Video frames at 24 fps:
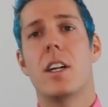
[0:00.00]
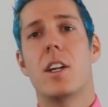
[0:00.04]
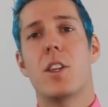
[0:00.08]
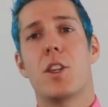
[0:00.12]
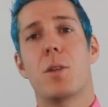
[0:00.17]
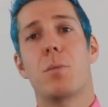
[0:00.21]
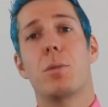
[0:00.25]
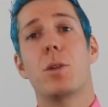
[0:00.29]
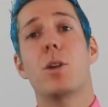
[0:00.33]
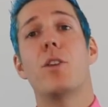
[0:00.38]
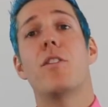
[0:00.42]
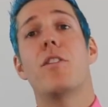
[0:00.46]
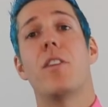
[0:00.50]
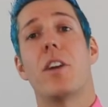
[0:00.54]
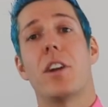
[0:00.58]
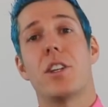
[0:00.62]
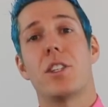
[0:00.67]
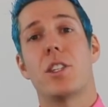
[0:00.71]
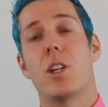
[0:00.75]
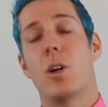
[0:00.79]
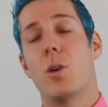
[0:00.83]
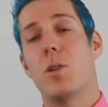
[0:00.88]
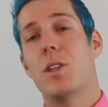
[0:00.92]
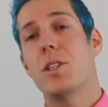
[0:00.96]
the blue
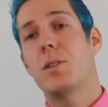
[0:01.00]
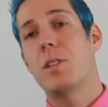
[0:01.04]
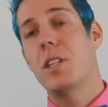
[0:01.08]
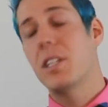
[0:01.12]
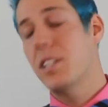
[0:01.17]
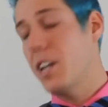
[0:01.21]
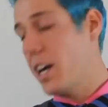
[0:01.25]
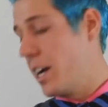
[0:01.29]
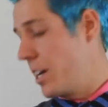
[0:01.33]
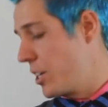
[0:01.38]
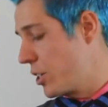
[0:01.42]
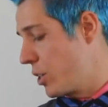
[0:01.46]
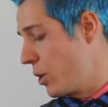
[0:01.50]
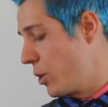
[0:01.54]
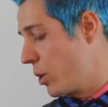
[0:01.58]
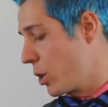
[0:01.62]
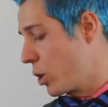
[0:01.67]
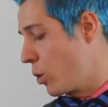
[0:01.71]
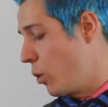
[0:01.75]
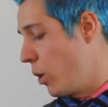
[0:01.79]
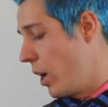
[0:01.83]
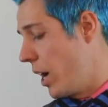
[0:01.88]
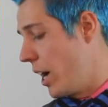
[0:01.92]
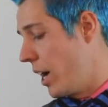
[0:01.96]
first. So this design is going to
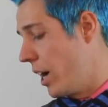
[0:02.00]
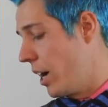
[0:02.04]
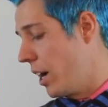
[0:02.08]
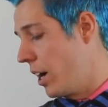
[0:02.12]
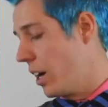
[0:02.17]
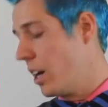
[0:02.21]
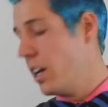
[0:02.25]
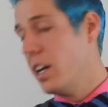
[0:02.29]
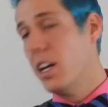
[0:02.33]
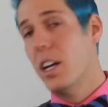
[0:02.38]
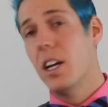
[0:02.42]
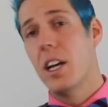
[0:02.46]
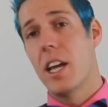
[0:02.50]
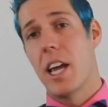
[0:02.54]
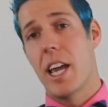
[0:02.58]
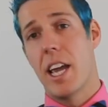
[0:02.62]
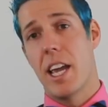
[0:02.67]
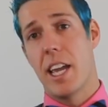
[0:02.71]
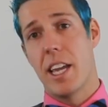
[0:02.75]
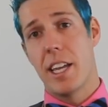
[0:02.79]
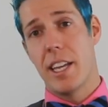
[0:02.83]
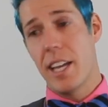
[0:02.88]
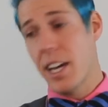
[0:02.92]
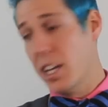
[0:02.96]
require
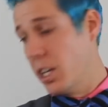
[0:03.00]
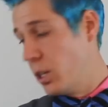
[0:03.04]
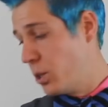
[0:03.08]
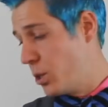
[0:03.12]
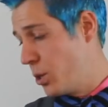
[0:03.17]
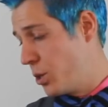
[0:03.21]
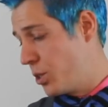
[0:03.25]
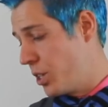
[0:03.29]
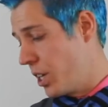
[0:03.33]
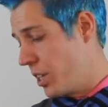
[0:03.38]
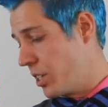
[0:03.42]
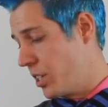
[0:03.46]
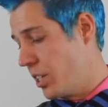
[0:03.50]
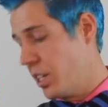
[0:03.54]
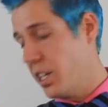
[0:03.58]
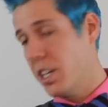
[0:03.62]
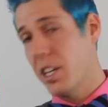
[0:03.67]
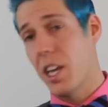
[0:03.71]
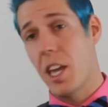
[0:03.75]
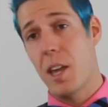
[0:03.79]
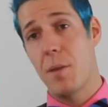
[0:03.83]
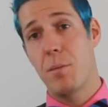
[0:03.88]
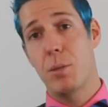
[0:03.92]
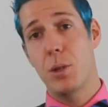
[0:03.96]
a yellow
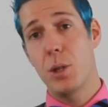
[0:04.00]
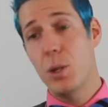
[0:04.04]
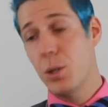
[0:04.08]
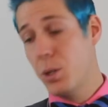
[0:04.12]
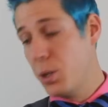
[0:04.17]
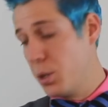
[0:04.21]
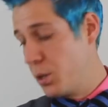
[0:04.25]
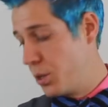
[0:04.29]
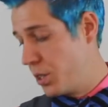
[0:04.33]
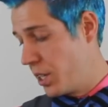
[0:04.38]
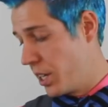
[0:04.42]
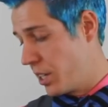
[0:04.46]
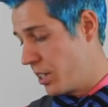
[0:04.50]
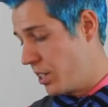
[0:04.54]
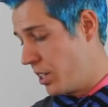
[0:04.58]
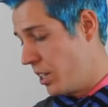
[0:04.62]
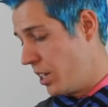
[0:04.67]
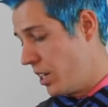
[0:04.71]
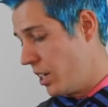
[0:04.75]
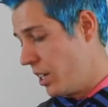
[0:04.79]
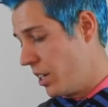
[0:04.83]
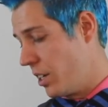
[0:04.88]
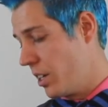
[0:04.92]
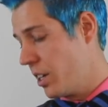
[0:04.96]
260, a blue
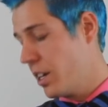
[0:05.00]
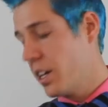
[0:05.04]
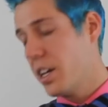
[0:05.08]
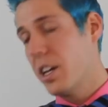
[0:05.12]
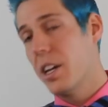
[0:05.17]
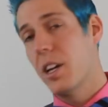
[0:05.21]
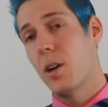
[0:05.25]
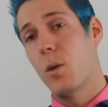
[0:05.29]
260,